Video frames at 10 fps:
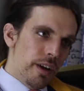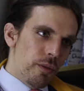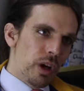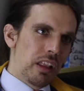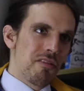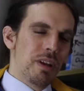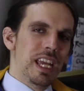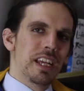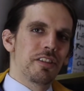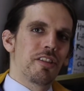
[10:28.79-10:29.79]
Once we
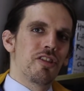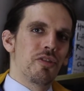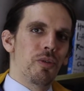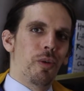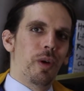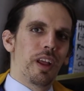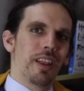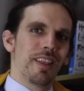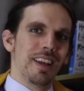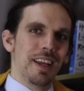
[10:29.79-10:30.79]
get to
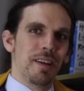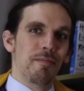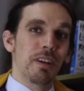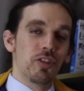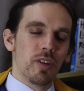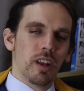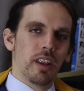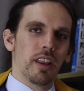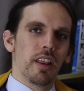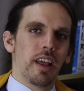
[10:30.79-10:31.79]
the
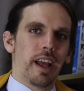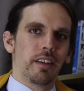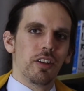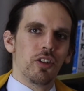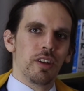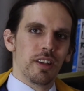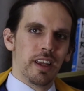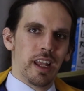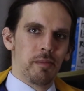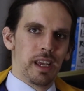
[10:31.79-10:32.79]
mission that Yun
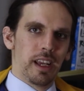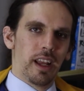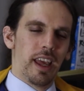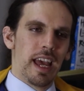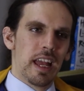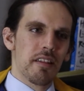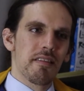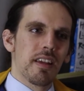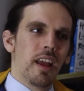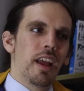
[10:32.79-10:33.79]
Tianming
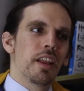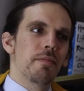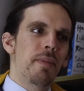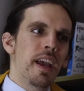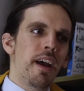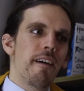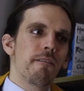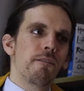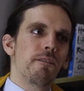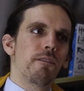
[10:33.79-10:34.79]
has, the
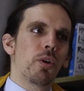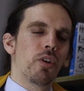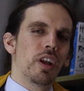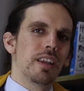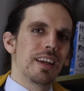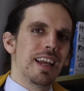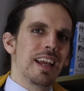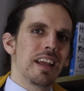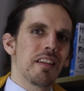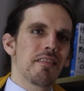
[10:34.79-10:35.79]
payoff for it
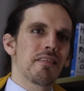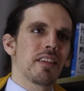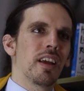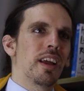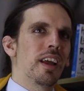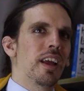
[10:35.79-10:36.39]
is